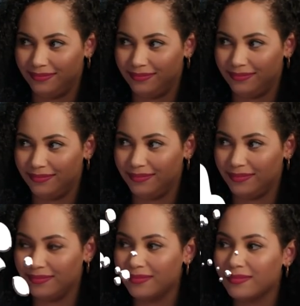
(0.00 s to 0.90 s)

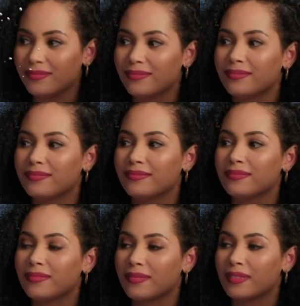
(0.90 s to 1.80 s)

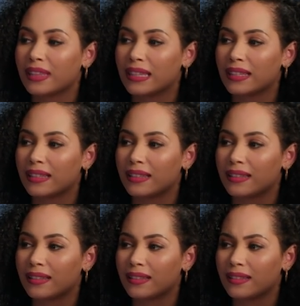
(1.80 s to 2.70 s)

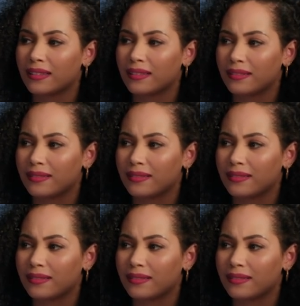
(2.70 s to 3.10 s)
This person isn't speaking.